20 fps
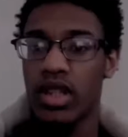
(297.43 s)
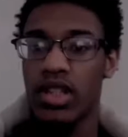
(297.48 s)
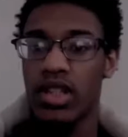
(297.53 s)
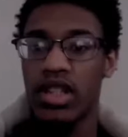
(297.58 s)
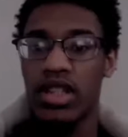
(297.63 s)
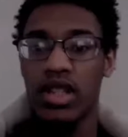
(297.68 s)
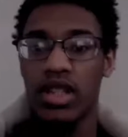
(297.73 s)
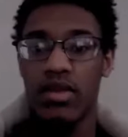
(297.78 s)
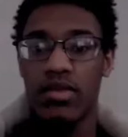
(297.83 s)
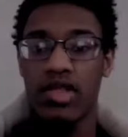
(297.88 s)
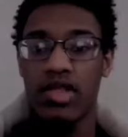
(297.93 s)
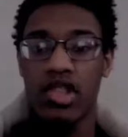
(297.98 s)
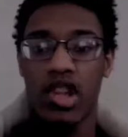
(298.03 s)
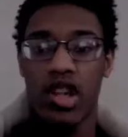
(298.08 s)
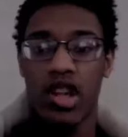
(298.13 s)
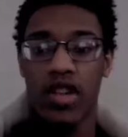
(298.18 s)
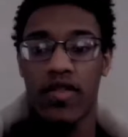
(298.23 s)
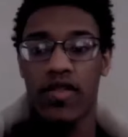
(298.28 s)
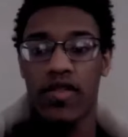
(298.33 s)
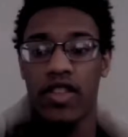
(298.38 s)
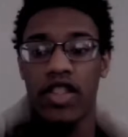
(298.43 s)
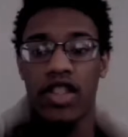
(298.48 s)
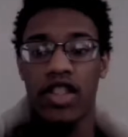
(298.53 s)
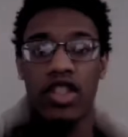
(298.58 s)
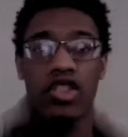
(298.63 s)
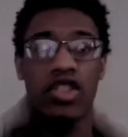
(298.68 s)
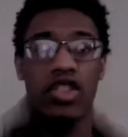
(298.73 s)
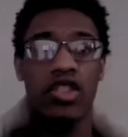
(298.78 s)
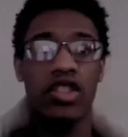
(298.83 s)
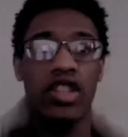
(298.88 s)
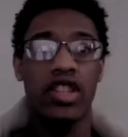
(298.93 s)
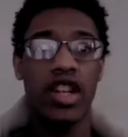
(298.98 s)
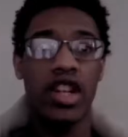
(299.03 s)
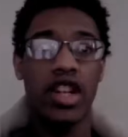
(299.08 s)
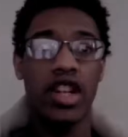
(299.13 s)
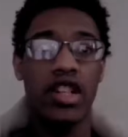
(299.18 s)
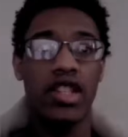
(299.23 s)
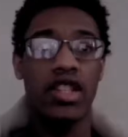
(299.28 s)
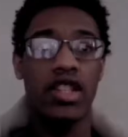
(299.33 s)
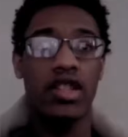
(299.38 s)
The cinematography does look
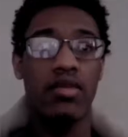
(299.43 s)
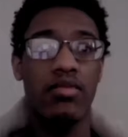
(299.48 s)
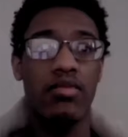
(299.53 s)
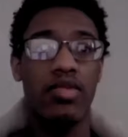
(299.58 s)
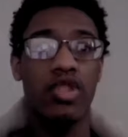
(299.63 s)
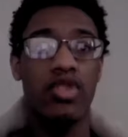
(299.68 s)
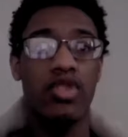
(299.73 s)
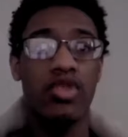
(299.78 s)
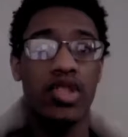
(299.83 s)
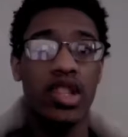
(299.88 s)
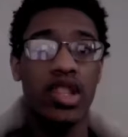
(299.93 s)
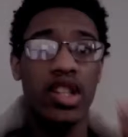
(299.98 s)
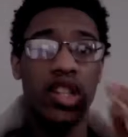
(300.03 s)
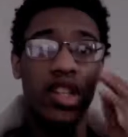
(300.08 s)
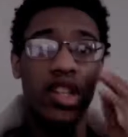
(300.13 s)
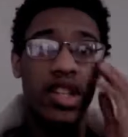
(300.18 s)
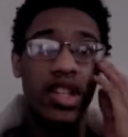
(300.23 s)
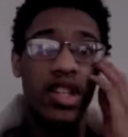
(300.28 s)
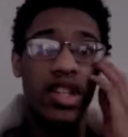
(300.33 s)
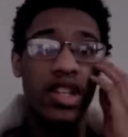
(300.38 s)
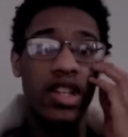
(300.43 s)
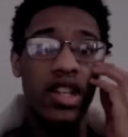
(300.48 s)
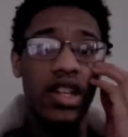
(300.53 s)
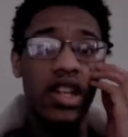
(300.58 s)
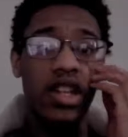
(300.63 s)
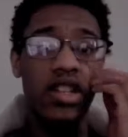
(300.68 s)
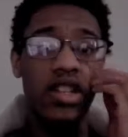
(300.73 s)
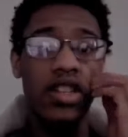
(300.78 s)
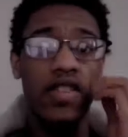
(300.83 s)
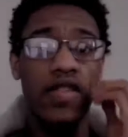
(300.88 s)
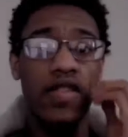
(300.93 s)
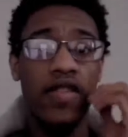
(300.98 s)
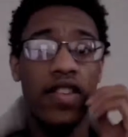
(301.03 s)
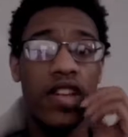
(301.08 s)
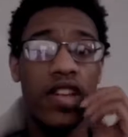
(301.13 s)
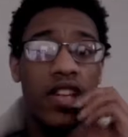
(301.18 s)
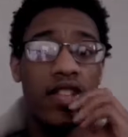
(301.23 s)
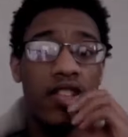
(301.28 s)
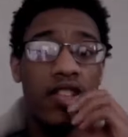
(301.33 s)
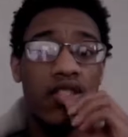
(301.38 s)
nice. The music and the
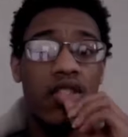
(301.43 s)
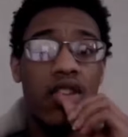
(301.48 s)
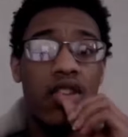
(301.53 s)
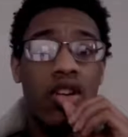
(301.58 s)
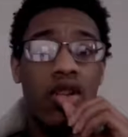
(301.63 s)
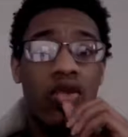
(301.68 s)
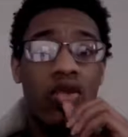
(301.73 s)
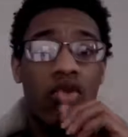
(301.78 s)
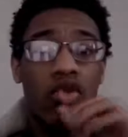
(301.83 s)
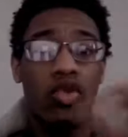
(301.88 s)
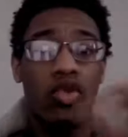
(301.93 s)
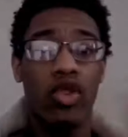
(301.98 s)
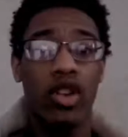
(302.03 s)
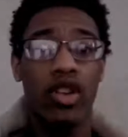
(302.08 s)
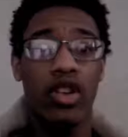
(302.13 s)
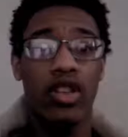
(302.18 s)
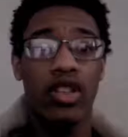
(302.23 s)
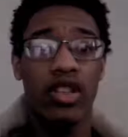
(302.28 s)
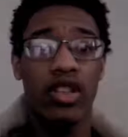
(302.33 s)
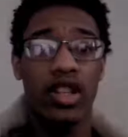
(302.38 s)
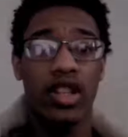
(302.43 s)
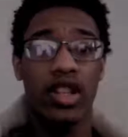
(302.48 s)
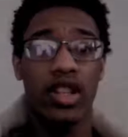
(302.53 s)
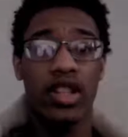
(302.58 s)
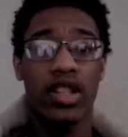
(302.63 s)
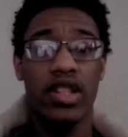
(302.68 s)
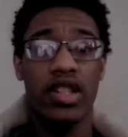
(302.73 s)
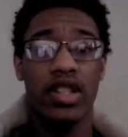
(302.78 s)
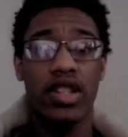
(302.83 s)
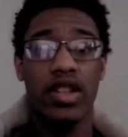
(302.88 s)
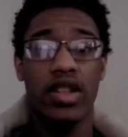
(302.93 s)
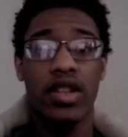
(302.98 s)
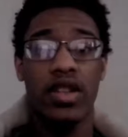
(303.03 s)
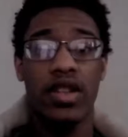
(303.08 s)
effects are really nice.